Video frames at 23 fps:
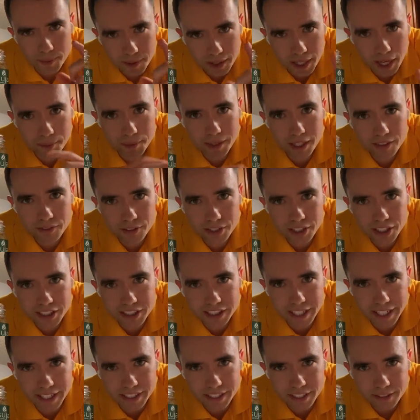becoming a real
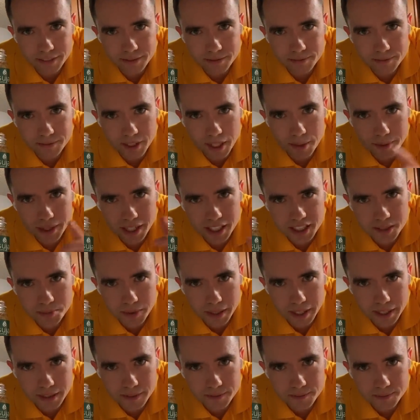estate agent. Let me explain.